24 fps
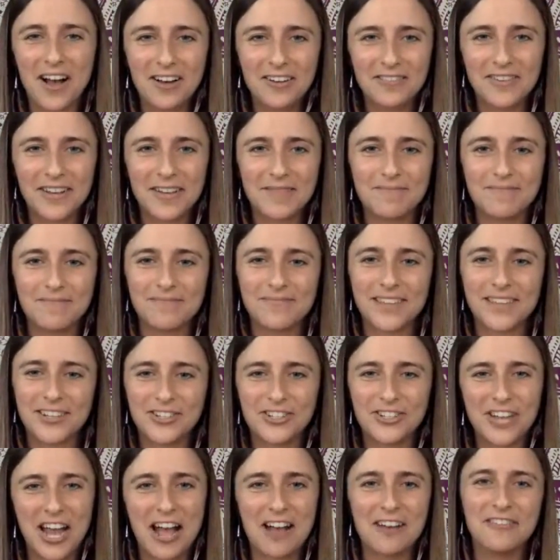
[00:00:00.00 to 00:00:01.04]
I'm a
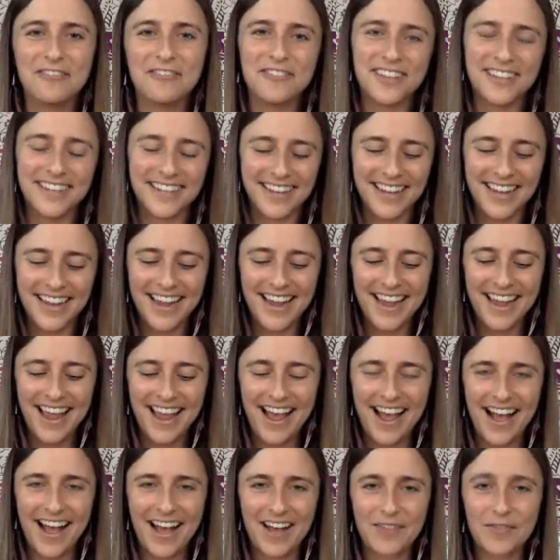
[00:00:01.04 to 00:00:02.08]
chef and
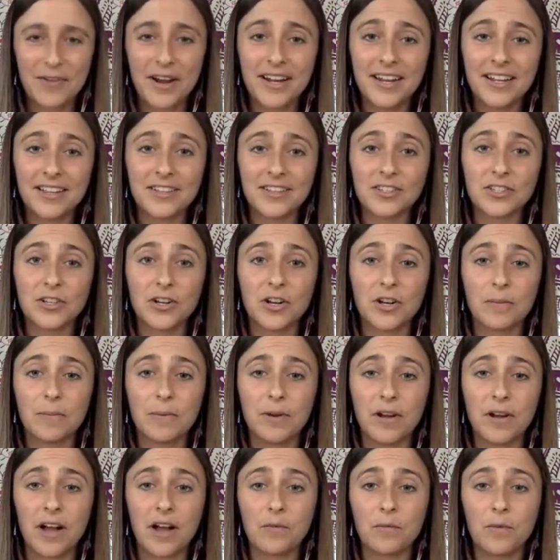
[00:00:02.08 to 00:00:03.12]
writing this cookbook
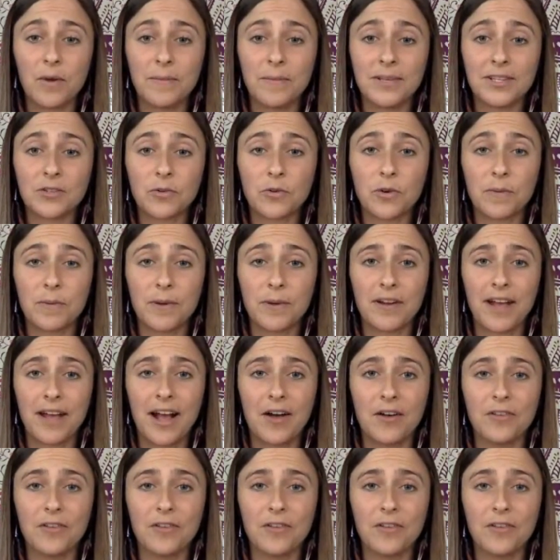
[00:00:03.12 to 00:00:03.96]
on women's hormone health.